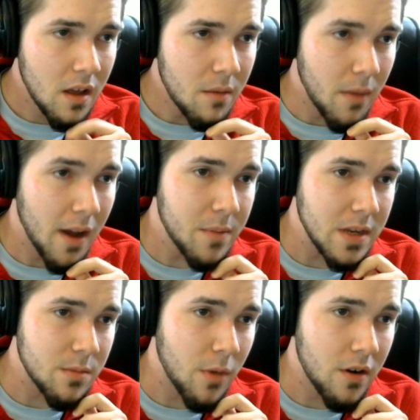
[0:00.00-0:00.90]
Might be
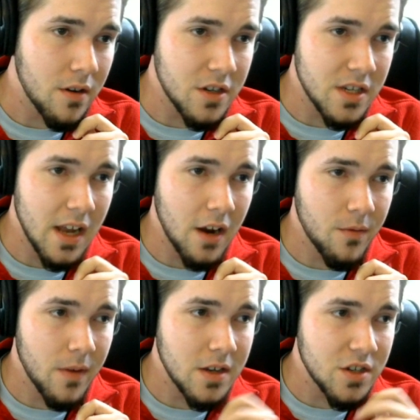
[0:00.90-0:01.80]
smarter to just
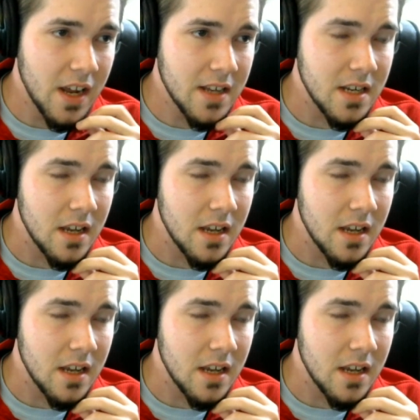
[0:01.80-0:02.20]
sacrifice Chansey.